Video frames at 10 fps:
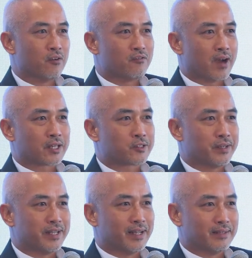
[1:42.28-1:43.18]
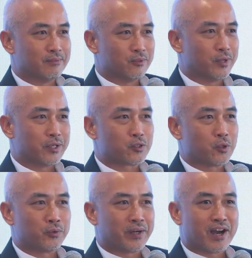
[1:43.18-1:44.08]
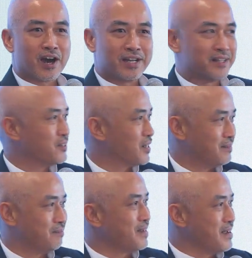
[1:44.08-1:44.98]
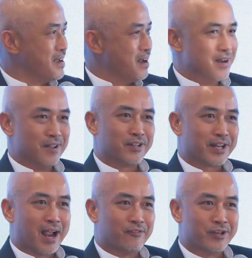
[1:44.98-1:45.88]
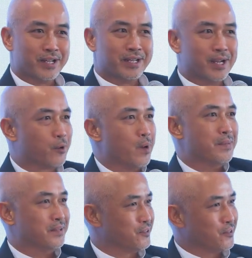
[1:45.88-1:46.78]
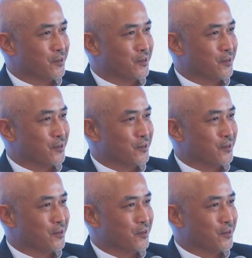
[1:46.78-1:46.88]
phone factory and doing soldering irons and lifting heavy equipments.